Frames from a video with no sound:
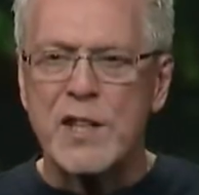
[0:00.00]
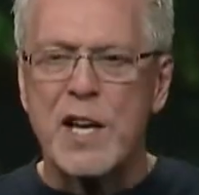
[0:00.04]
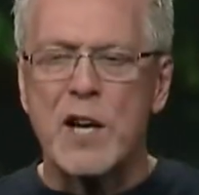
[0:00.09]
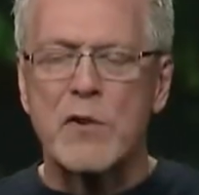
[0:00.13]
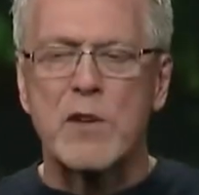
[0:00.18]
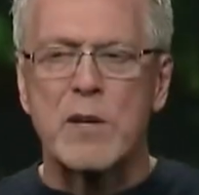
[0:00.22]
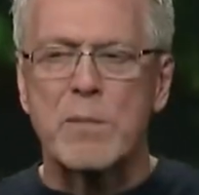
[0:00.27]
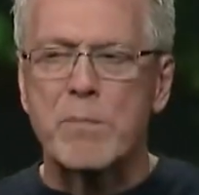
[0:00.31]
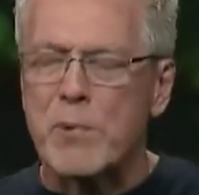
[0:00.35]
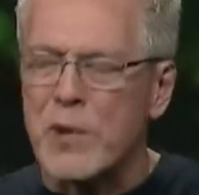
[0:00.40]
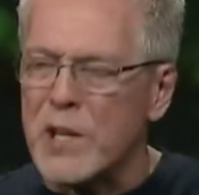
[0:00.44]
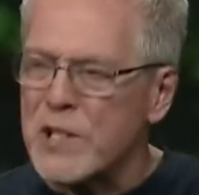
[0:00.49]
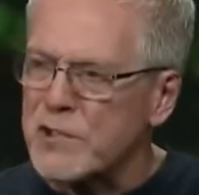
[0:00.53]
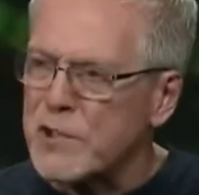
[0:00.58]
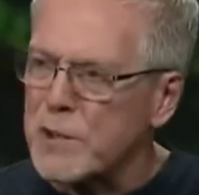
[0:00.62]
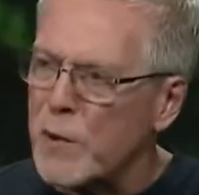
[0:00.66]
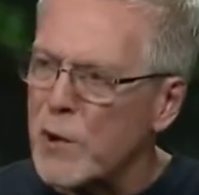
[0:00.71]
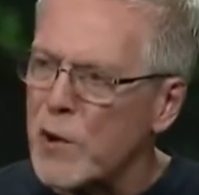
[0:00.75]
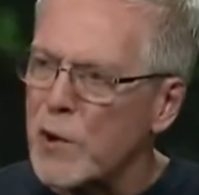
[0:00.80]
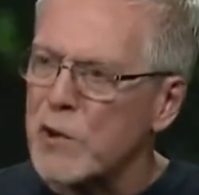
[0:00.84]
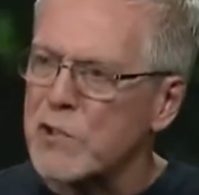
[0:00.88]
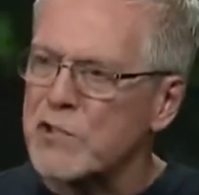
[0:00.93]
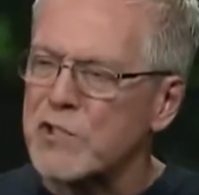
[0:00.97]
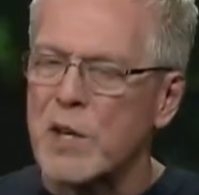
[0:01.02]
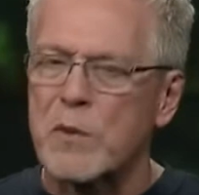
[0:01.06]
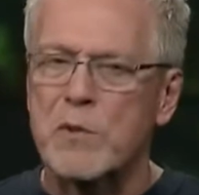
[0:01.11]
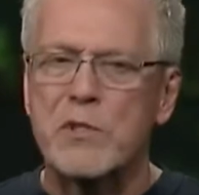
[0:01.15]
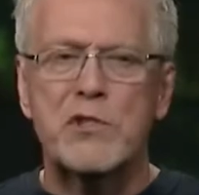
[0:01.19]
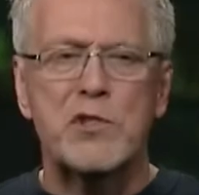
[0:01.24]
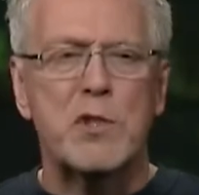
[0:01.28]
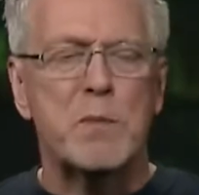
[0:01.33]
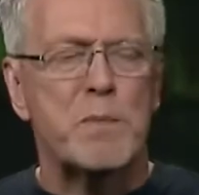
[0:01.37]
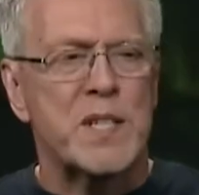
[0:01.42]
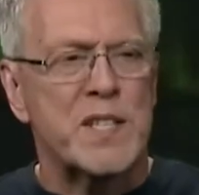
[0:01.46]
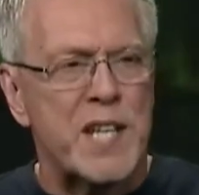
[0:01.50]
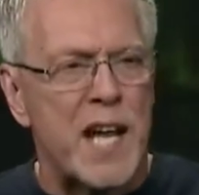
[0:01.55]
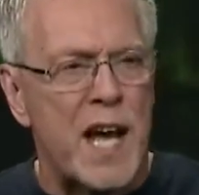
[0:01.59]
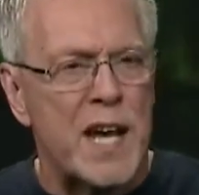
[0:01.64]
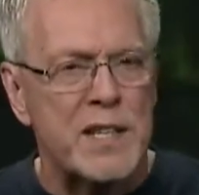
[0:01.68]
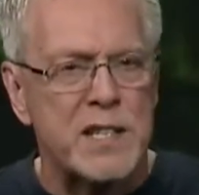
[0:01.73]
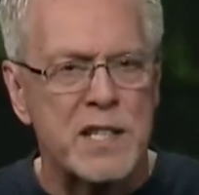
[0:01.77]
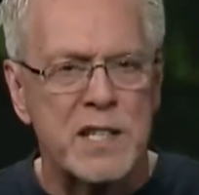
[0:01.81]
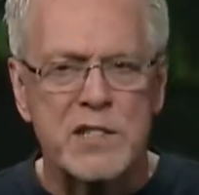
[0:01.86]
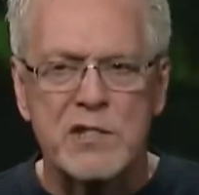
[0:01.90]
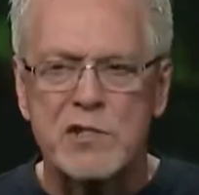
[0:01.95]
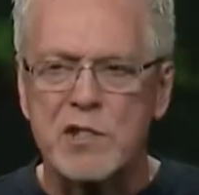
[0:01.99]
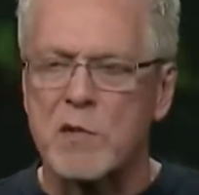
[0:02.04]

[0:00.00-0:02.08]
there were principals, there were superintendents,